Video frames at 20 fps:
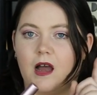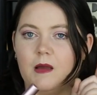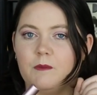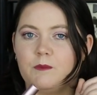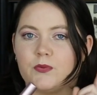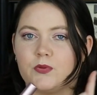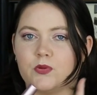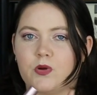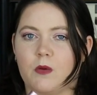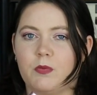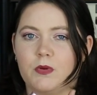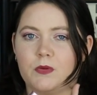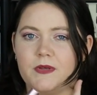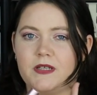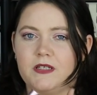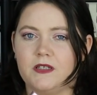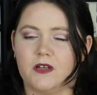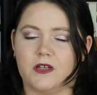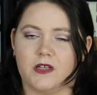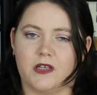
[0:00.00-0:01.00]
I'm
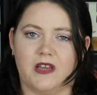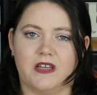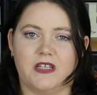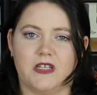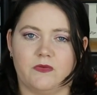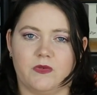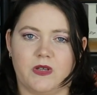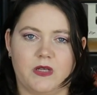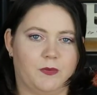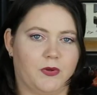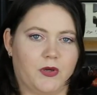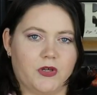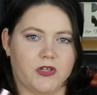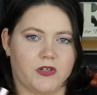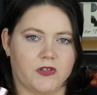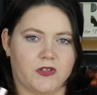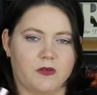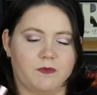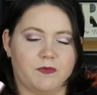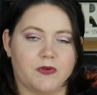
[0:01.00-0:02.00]
probably not going to
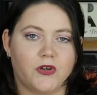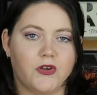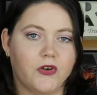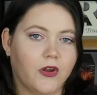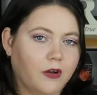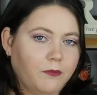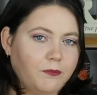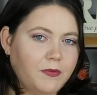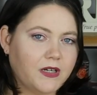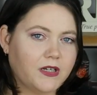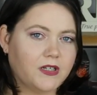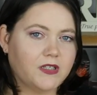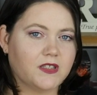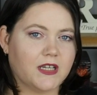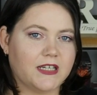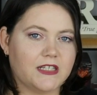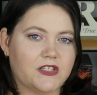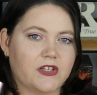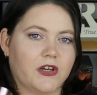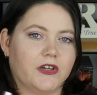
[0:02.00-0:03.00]
repurchase it, but not because
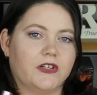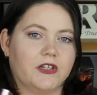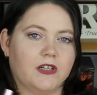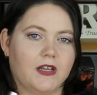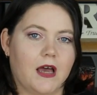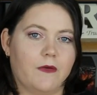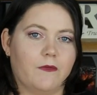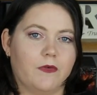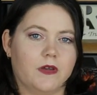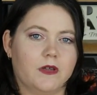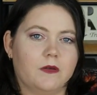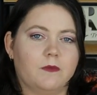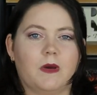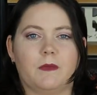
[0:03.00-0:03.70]
I don't love it,